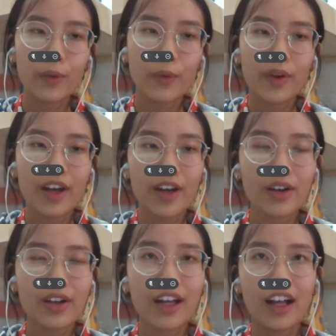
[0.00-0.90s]

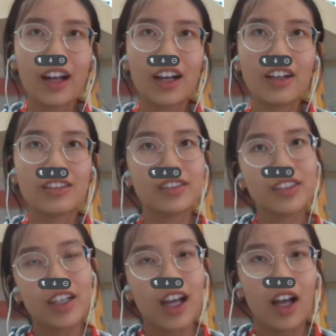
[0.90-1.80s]
Well,
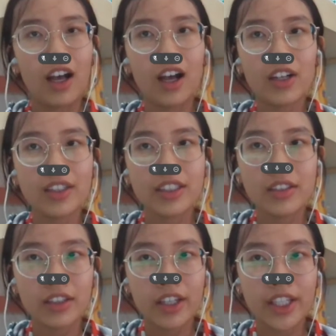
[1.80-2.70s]

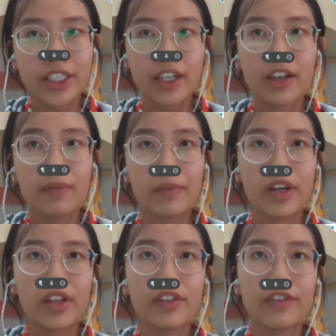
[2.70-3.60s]
honestly, there are
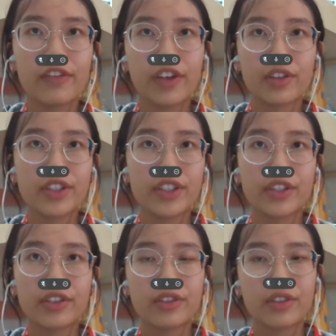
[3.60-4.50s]
many fields
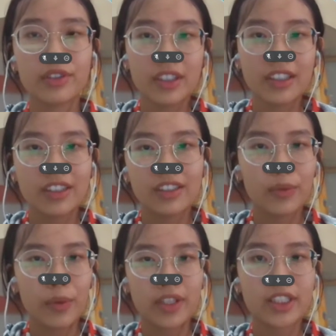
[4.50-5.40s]
to
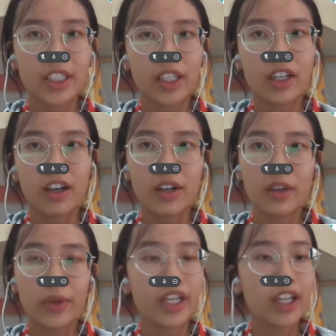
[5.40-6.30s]
when
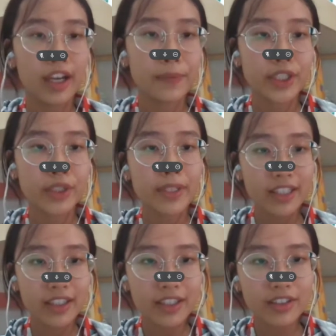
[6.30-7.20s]
it comes to
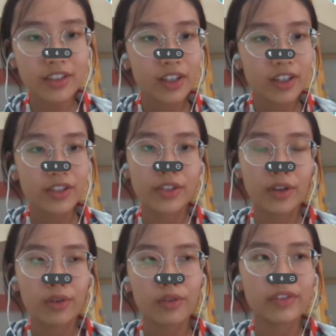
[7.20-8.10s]
business.
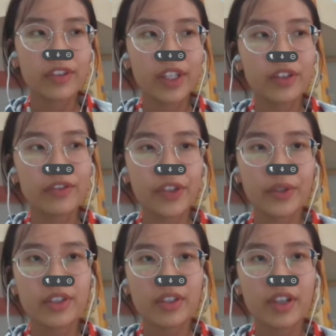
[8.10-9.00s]
So in the
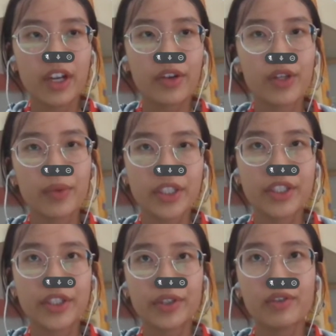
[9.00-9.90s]
future, I really want
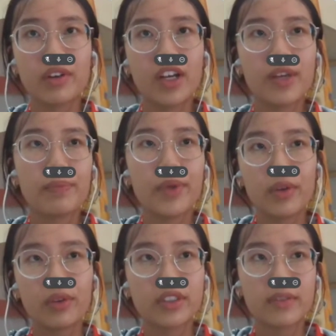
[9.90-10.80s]
to
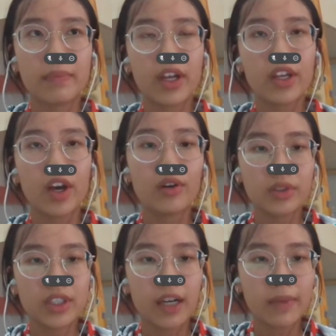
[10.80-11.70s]
build my own
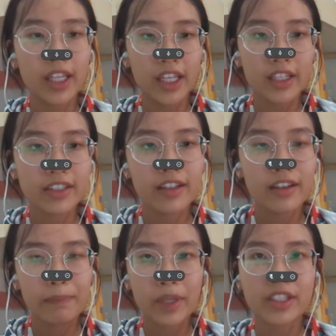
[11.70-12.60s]
company,
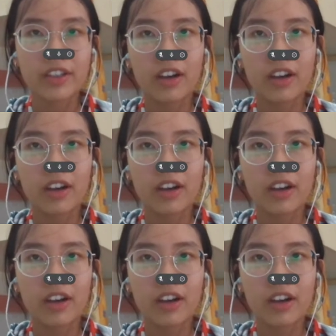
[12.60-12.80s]
but